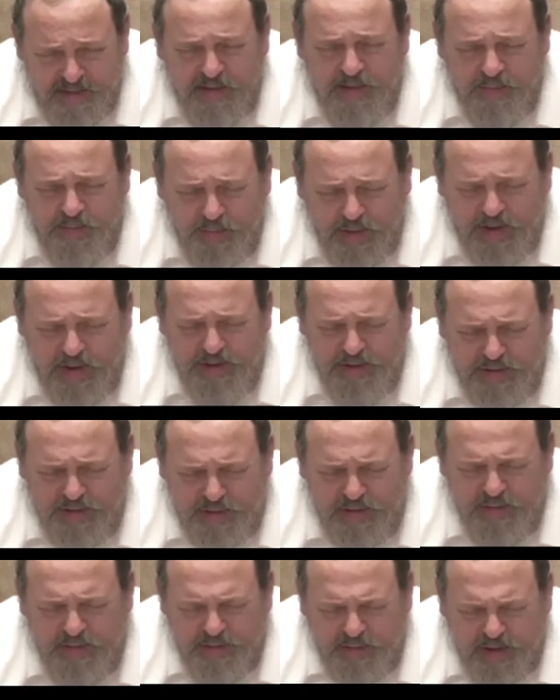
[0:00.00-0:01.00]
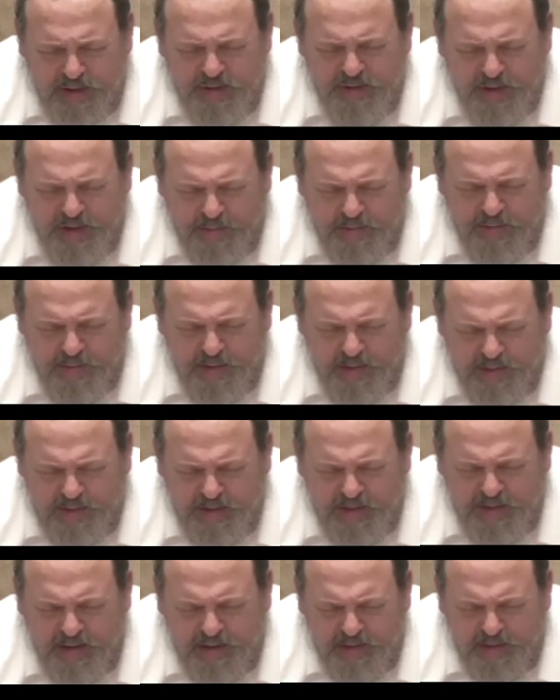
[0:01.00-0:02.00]
To brush up,
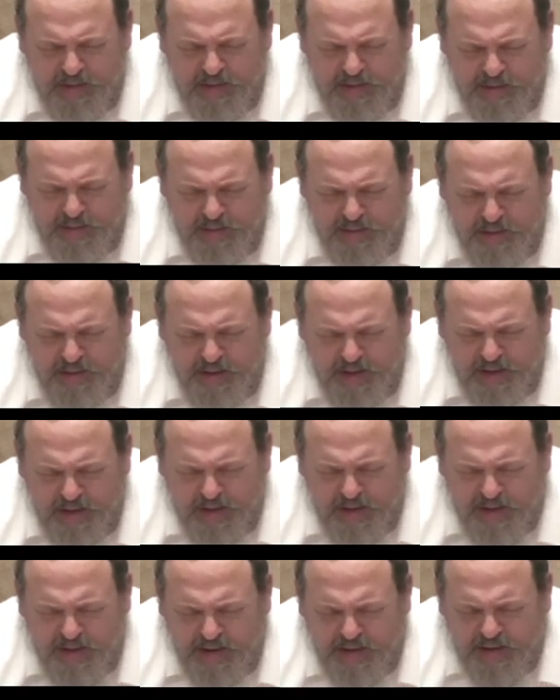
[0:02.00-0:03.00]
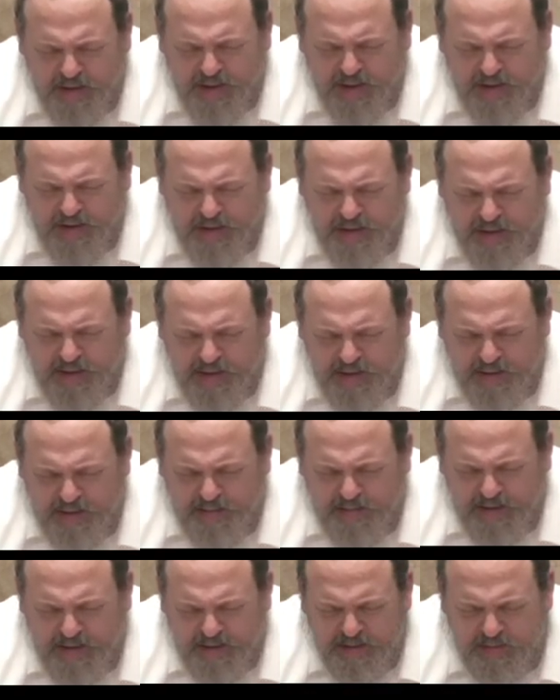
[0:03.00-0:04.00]
right? I think it
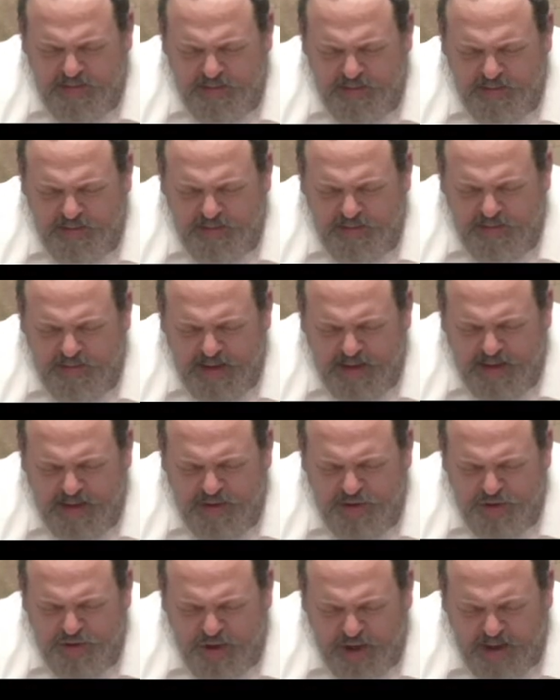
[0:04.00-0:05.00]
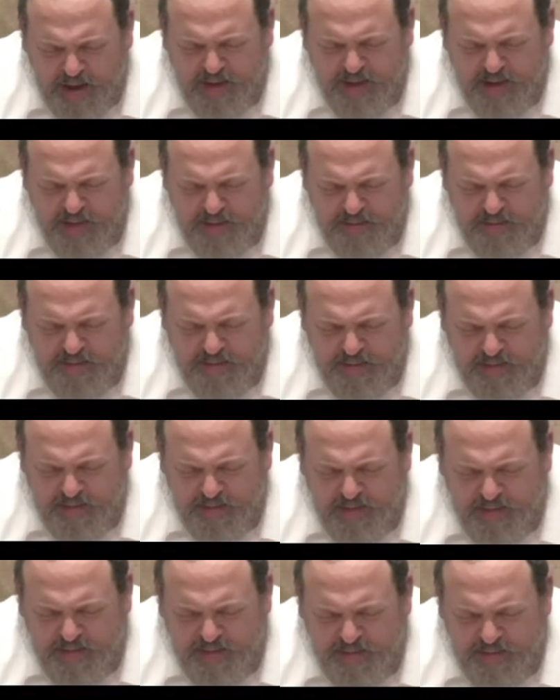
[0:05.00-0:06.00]
means to make it shine even,
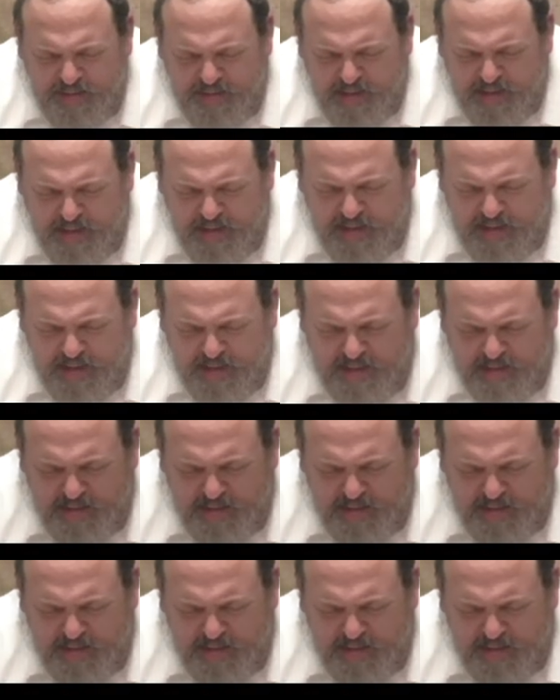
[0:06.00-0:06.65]
right?